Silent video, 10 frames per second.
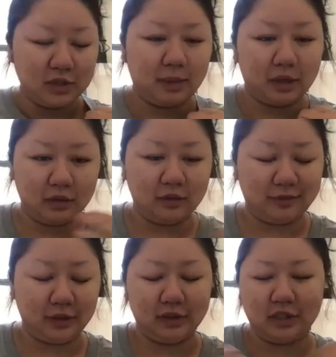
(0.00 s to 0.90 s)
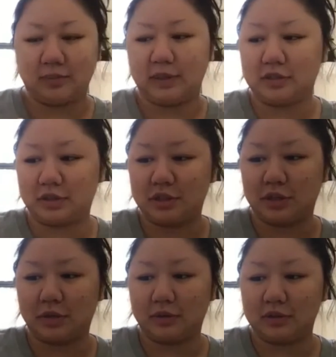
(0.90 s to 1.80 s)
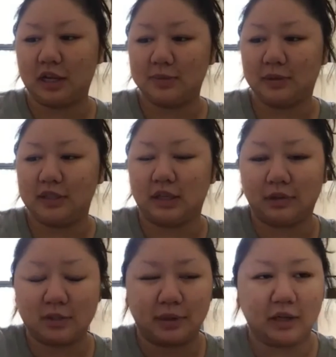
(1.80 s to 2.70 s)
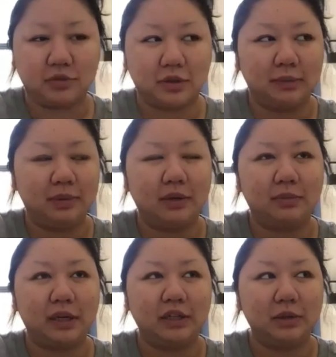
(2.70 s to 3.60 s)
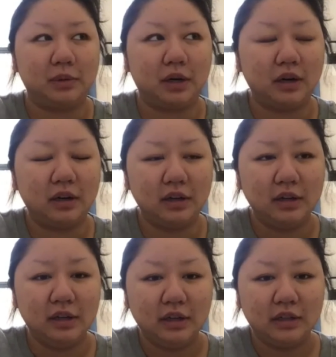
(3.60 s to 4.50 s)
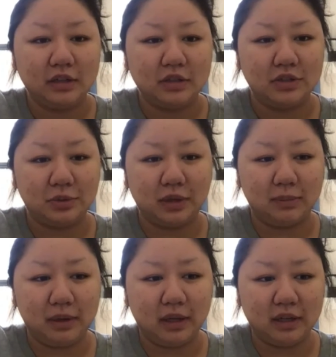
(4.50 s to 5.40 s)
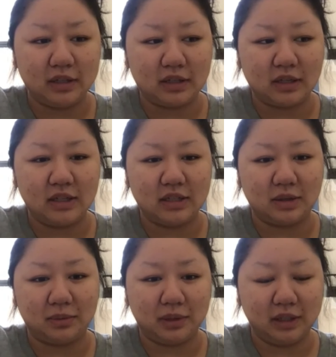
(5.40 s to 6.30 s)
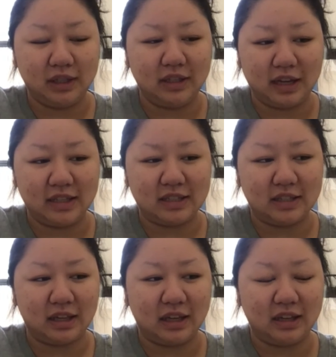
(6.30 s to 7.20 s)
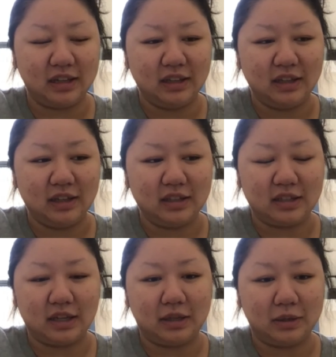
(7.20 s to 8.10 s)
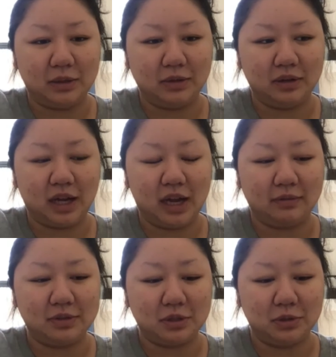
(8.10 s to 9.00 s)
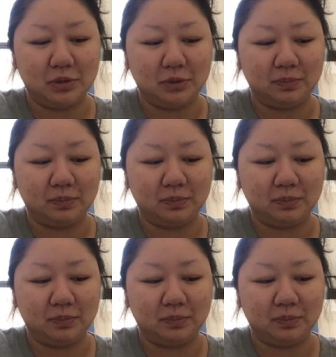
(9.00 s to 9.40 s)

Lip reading: am I going to fill in this research? So that's pretty self-explanatory. But when you are doing media studies, the really nice thing is that you don't have to